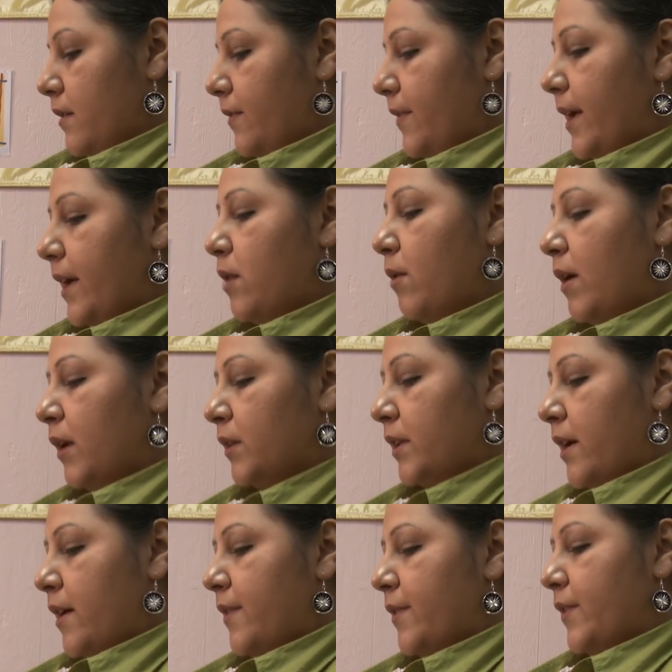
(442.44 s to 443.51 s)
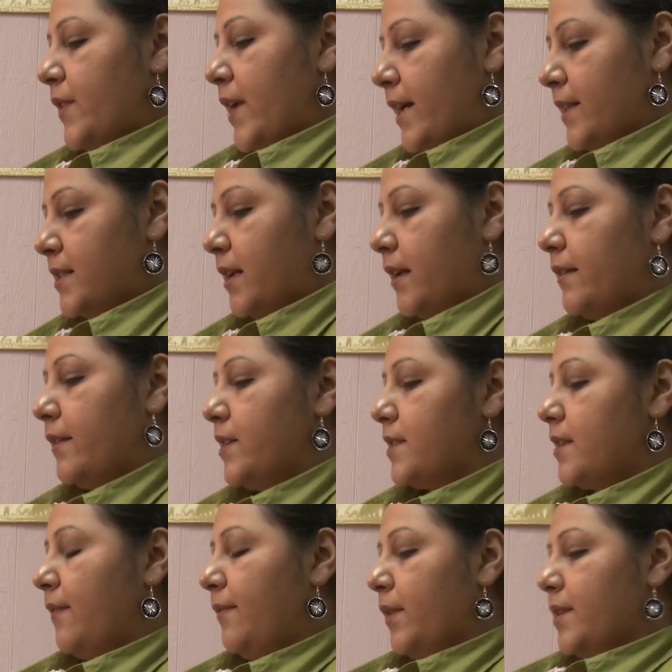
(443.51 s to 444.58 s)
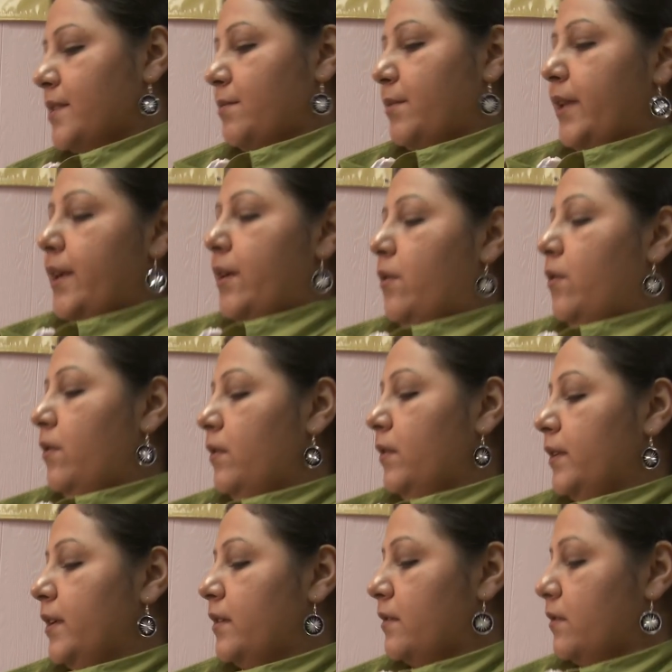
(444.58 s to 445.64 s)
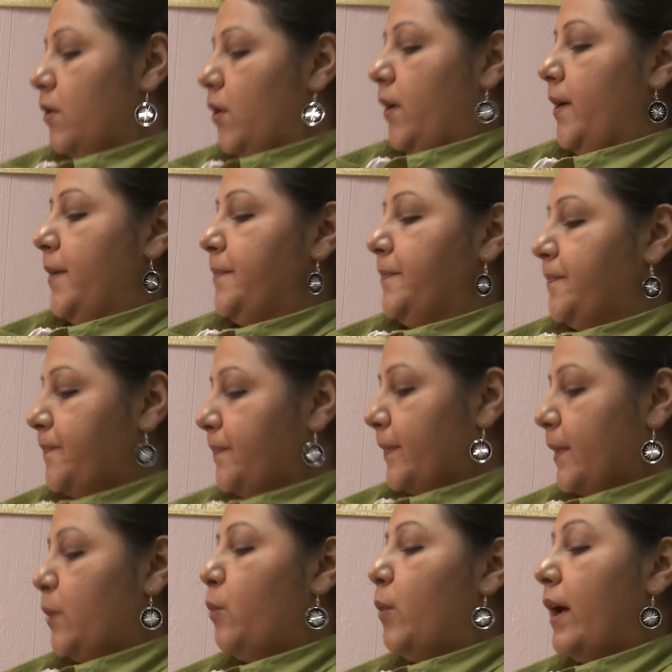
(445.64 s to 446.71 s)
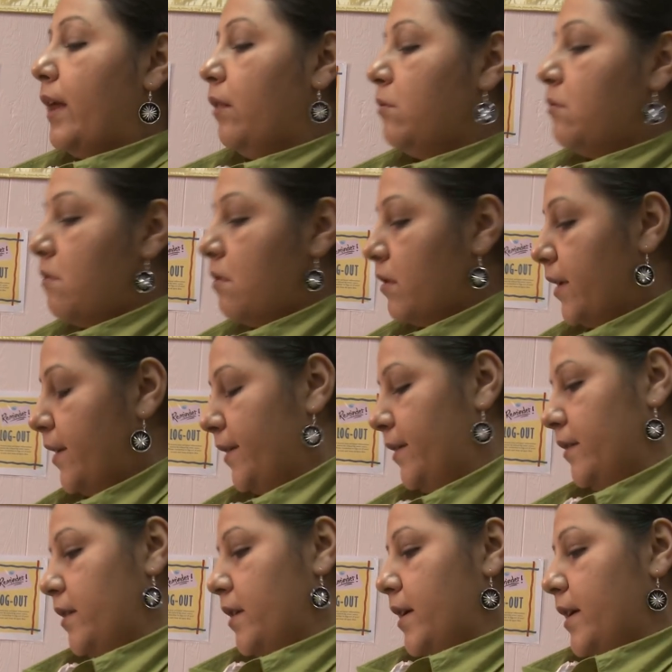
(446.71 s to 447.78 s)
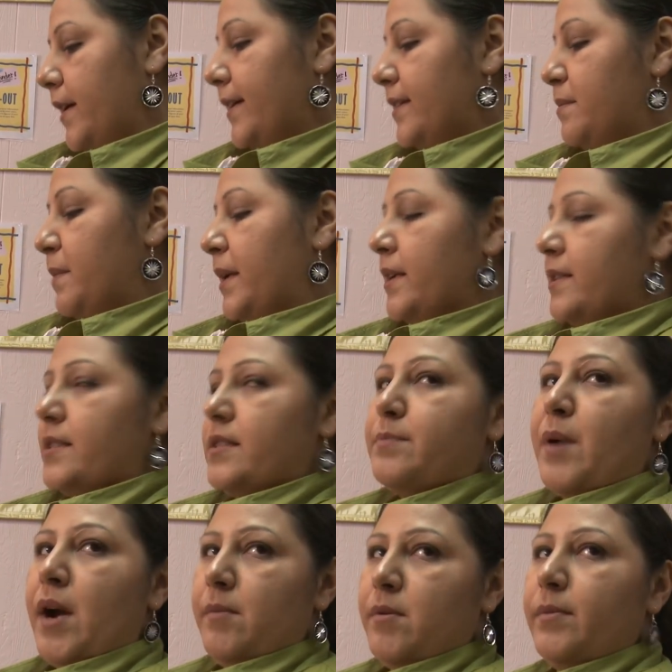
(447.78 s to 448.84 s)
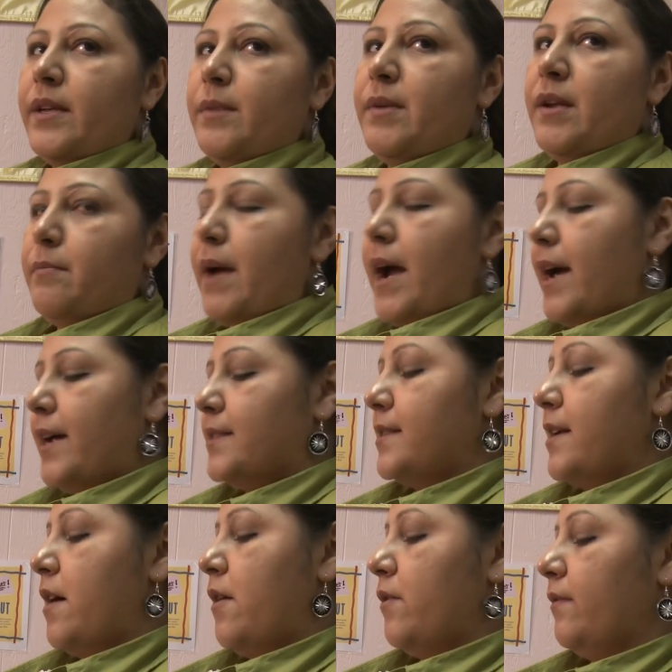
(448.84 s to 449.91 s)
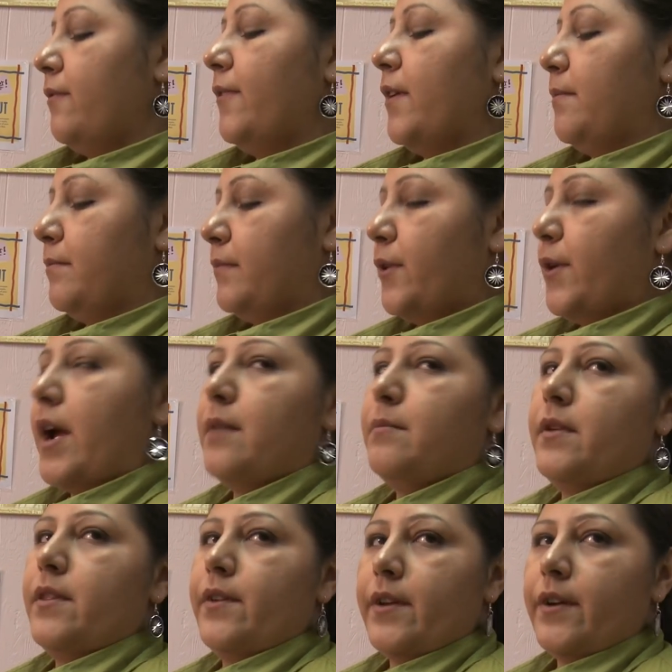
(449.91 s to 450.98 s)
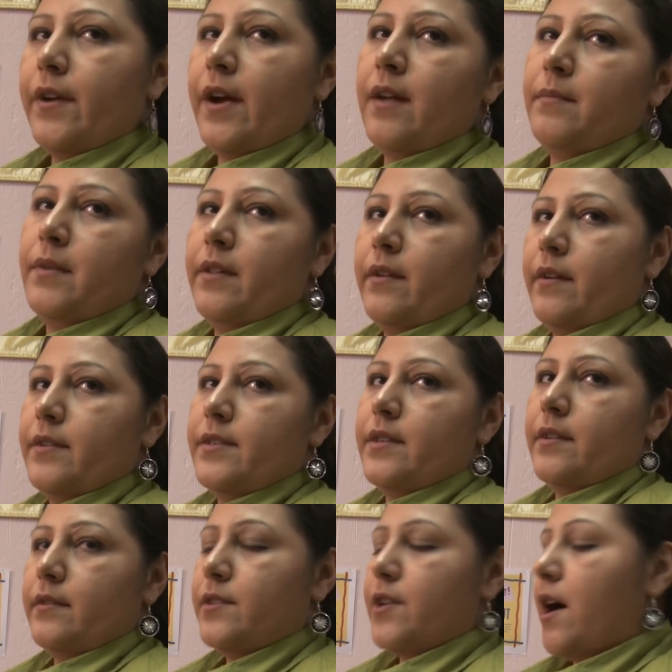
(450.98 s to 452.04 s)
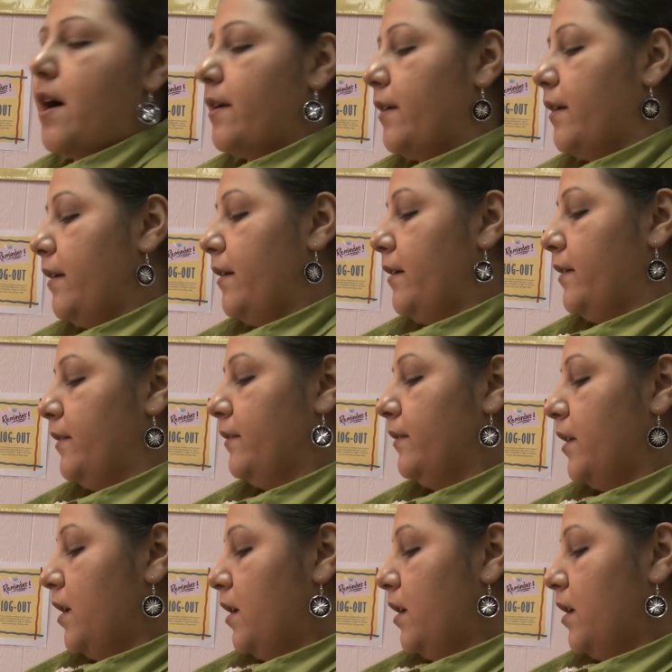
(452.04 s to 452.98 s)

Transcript: they go out there and they're dancing and their stuff looks really old or well worn. It's because it's probably been passed down from grandmother to grandmother to daughter and